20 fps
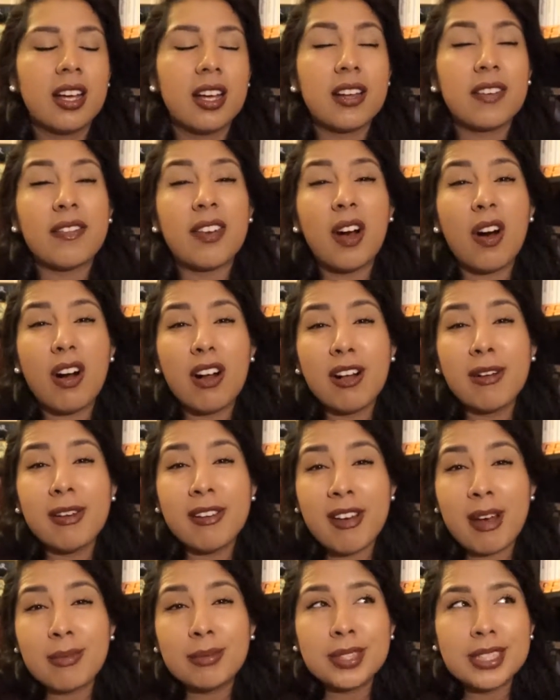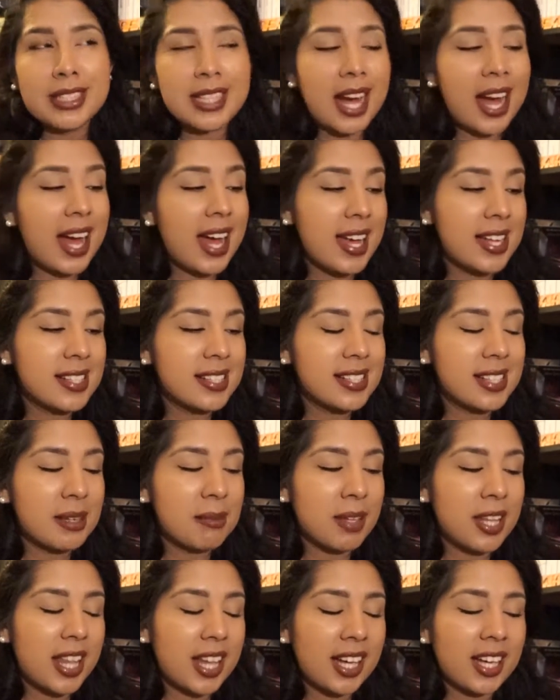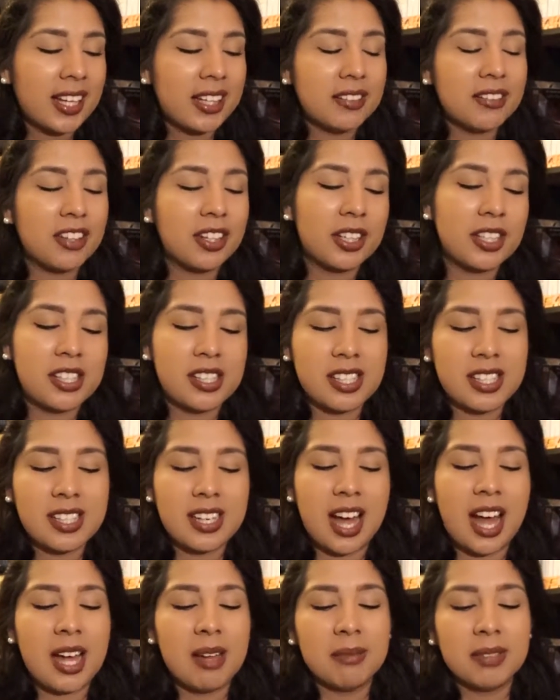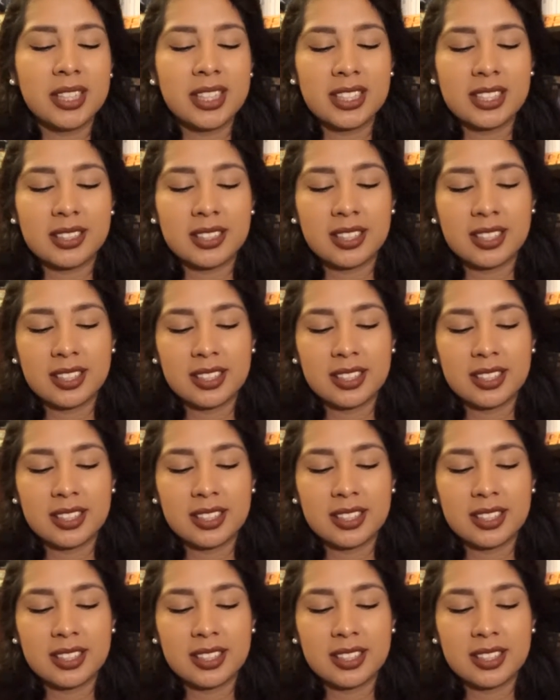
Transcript: if all my family dies, am I that kind of person? I'm gonna